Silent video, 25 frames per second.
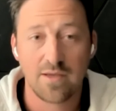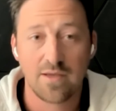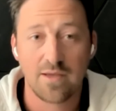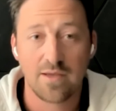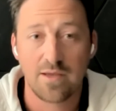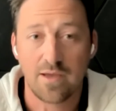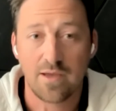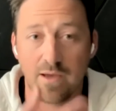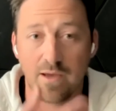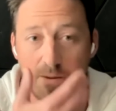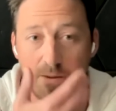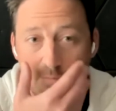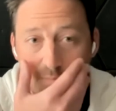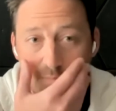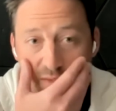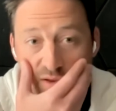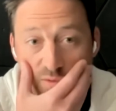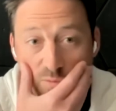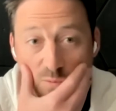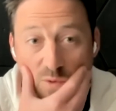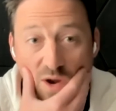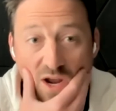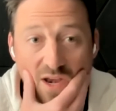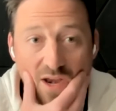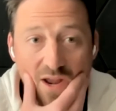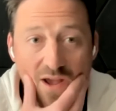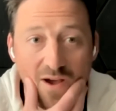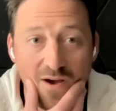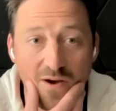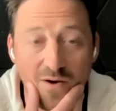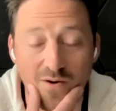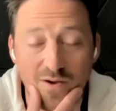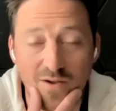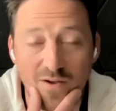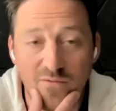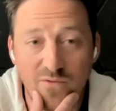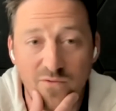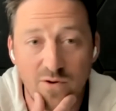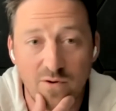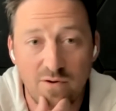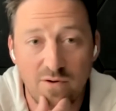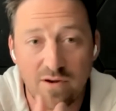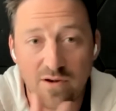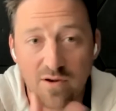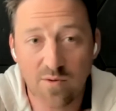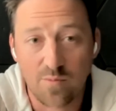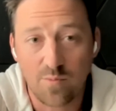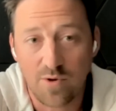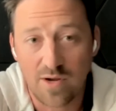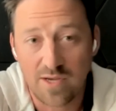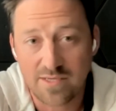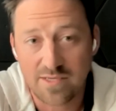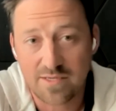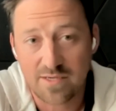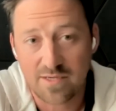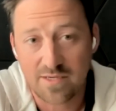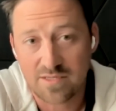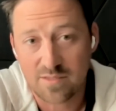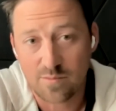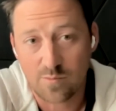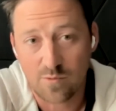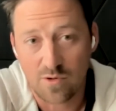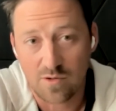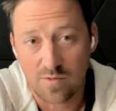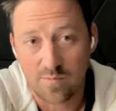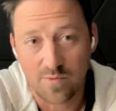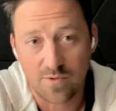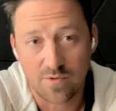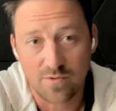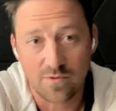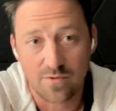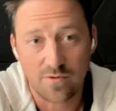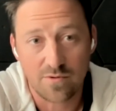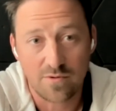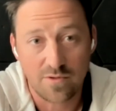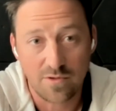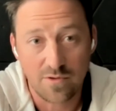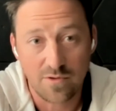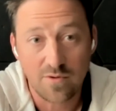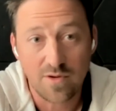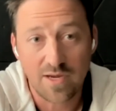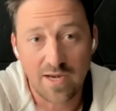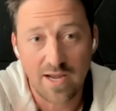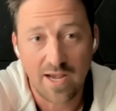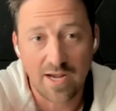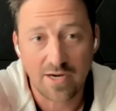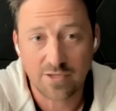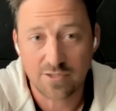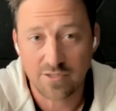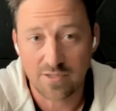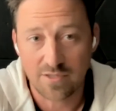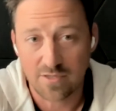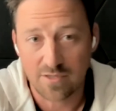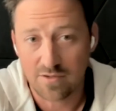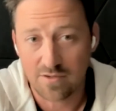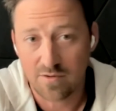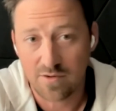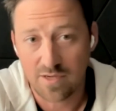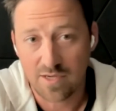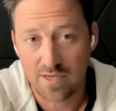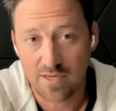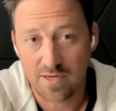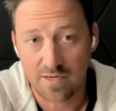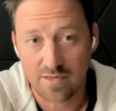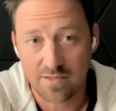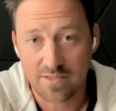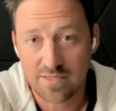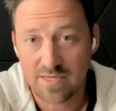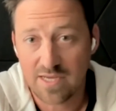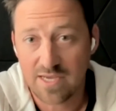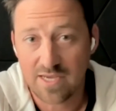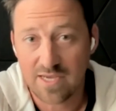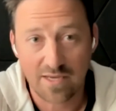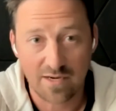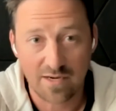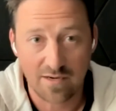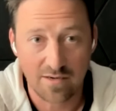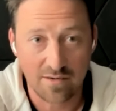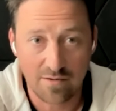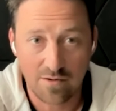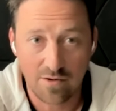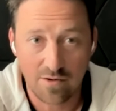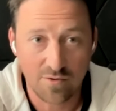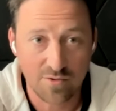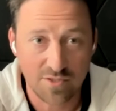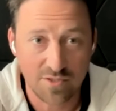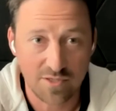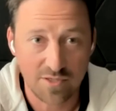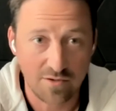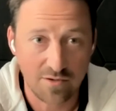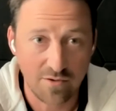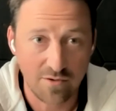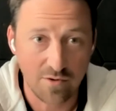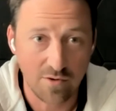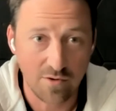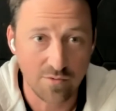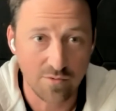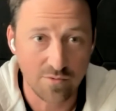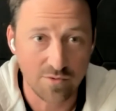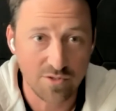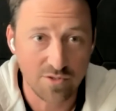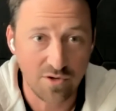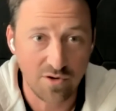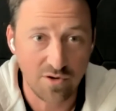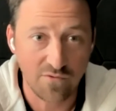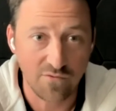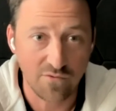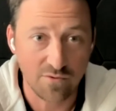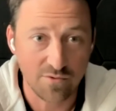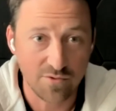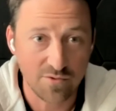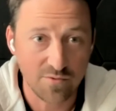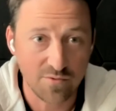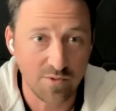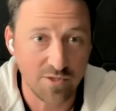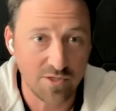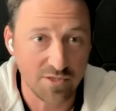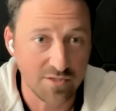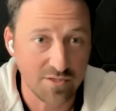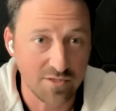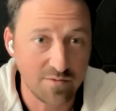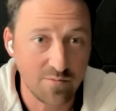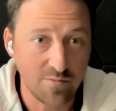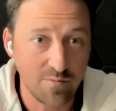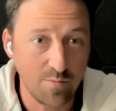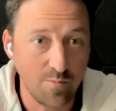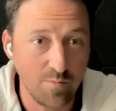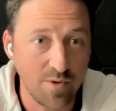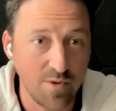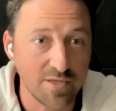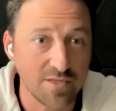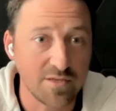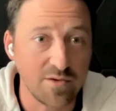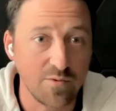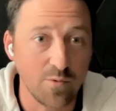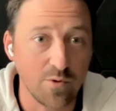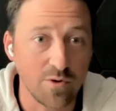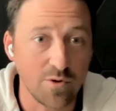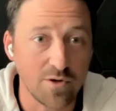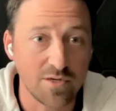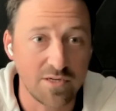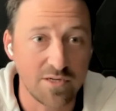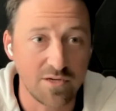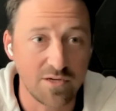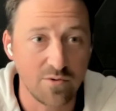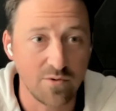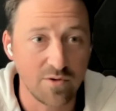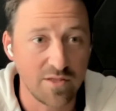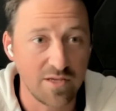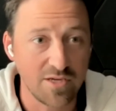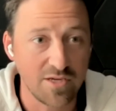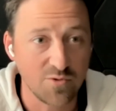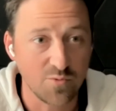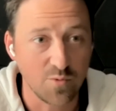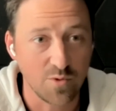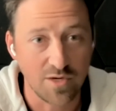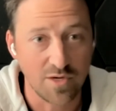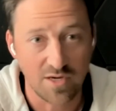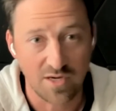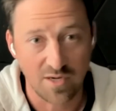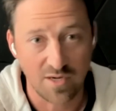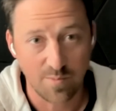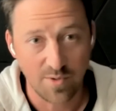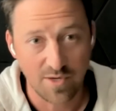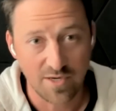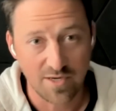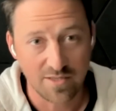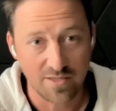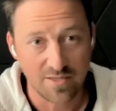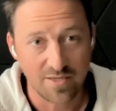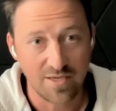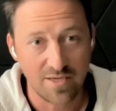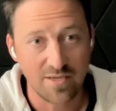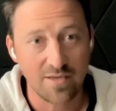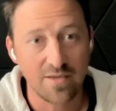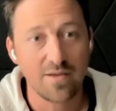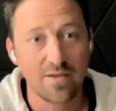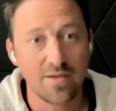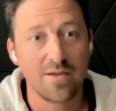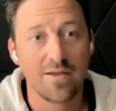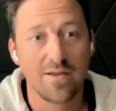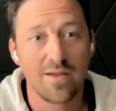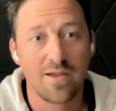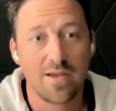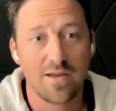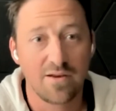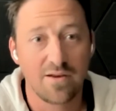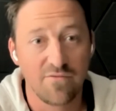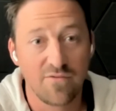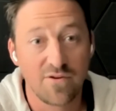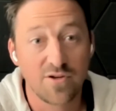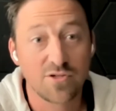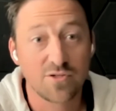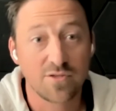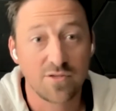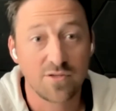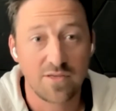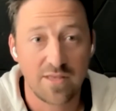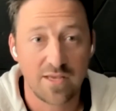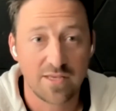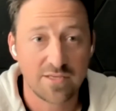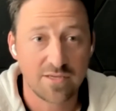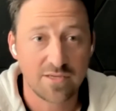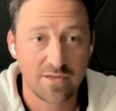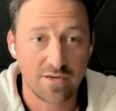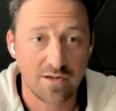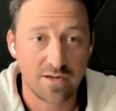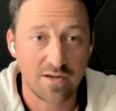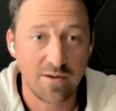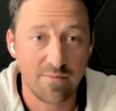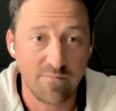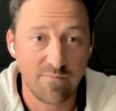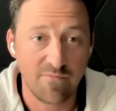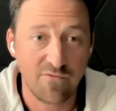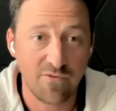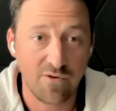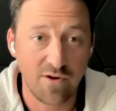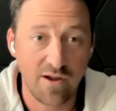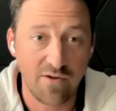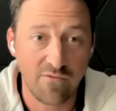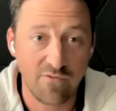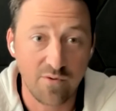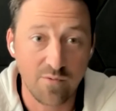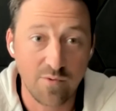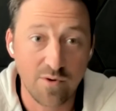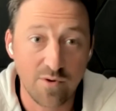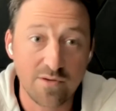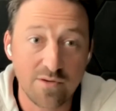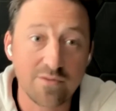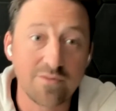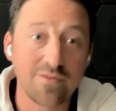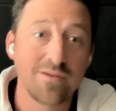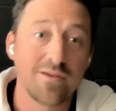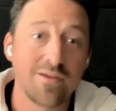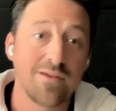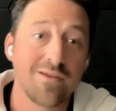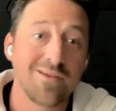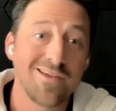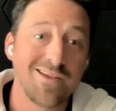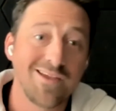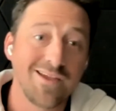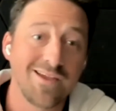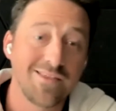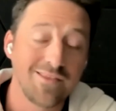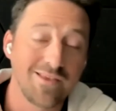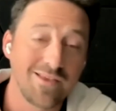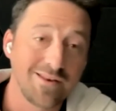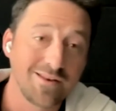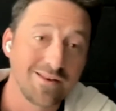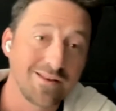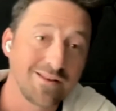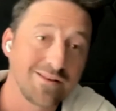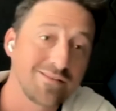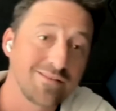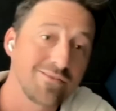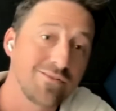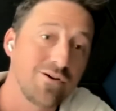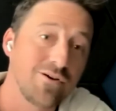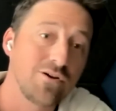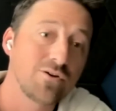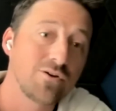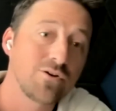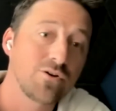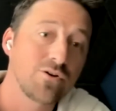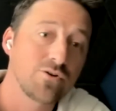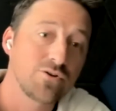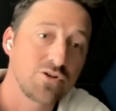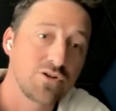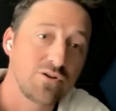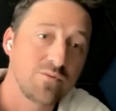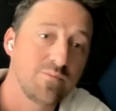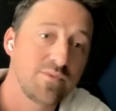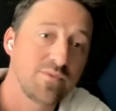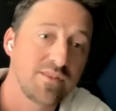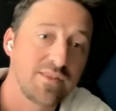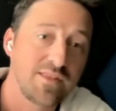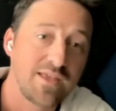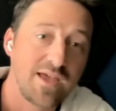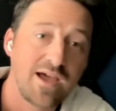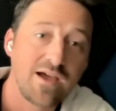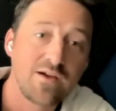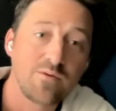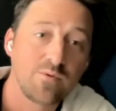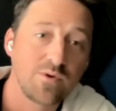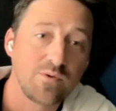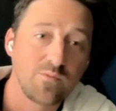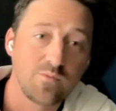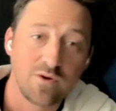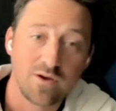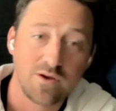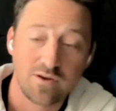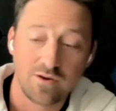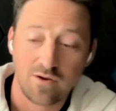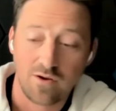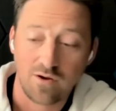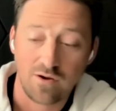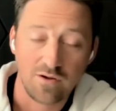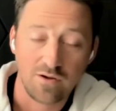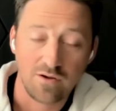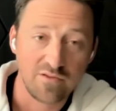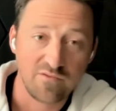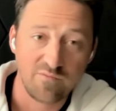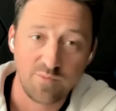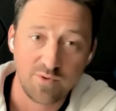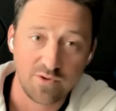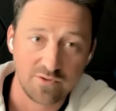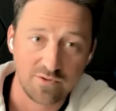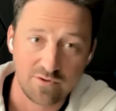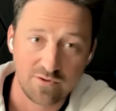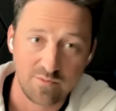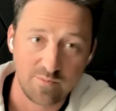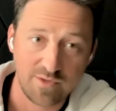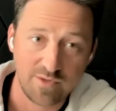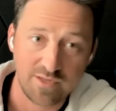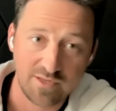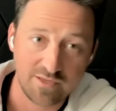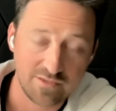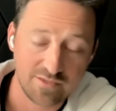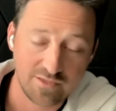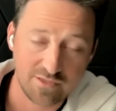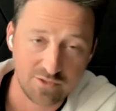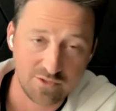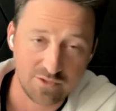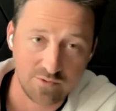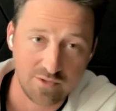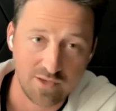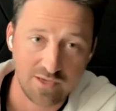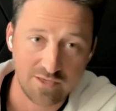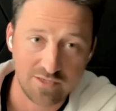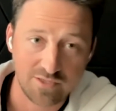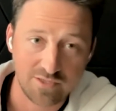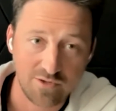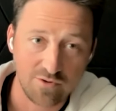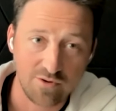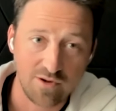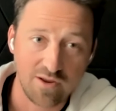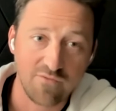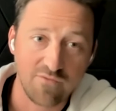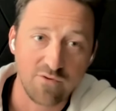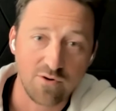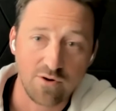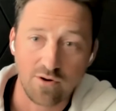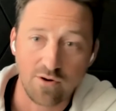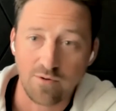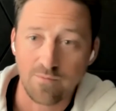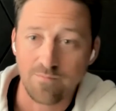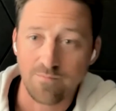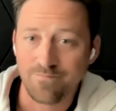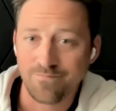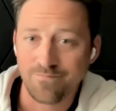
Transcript: And right now, if you're an enterprise customer on Bildr, you can actually go ahead and take it and host it on your own servers. We just basically work a deal with each one independently. And eventually that's going to come for everyone. And then longer term than that, we want all of Bildr to be decentralized. So you're never